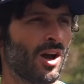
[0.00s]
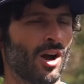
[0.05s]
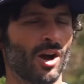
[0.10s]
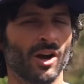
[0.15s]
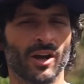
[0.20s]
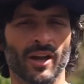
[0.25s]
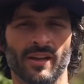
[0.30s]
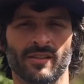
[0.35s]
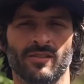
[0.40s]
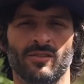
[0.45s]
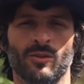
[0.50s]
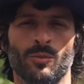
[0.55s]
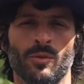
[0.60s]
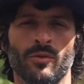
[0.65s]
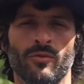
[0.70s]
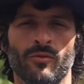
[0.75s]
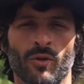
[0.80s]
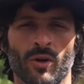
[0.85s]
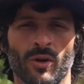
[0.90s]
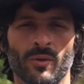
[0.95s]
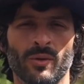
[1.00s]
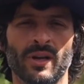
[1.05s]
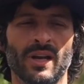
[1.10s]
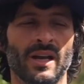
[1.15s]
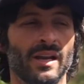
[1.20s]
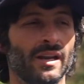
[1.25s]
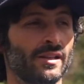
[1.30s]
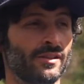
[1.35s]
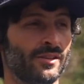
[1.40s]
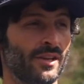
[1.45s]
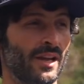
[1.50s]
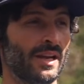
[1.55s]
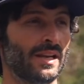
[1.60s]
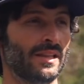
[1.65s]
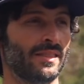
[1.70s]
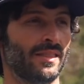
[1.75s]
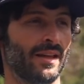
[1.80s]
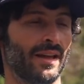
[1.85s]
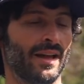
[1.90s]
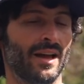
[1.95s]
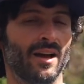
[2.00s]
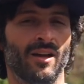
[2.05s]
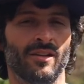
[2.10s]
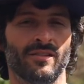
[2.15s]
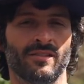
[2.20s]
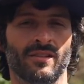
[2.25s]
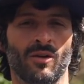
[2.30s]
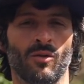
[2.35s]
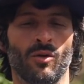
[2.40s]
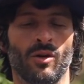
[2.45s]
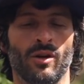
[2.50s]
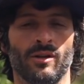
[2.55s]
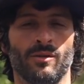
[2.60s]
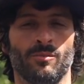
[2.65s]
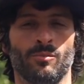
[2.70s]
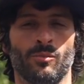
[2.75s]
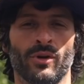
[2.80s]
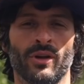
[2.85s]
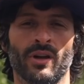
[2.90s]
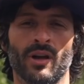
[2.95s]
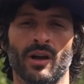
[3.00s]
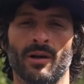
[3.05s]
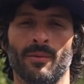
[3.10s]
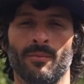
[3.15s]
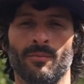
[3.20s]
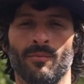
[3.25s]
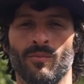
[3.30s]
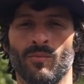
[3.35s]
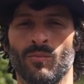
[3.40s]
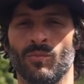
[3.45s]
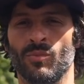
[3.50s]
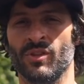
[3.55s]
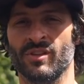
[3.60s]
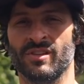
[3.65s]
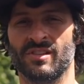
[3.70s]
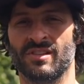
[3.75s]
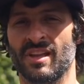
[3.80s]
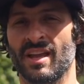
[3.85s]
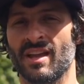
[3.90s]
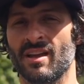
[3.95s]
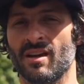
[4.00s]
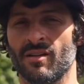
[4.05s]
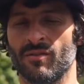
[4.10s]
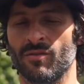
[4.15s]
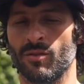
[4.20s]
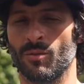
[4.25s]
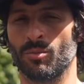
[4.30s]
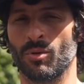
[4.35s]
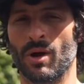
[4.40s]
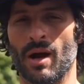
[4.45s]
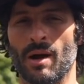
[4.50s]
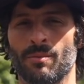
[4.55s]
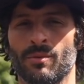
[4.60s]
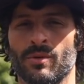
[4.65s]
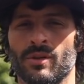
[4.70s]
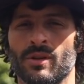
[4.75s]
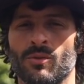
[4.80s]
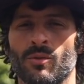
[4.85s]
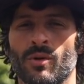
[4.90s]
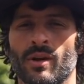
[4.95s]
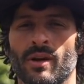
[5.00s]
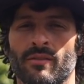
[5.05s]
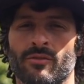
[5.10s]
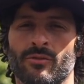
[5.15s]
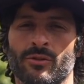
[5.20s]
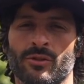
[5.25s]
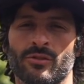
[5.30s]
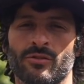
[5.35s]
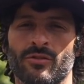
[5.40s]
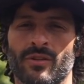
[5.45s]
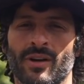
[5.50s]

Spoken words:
Okay, so before we get into anything else, I want to bring up the state of the property when I first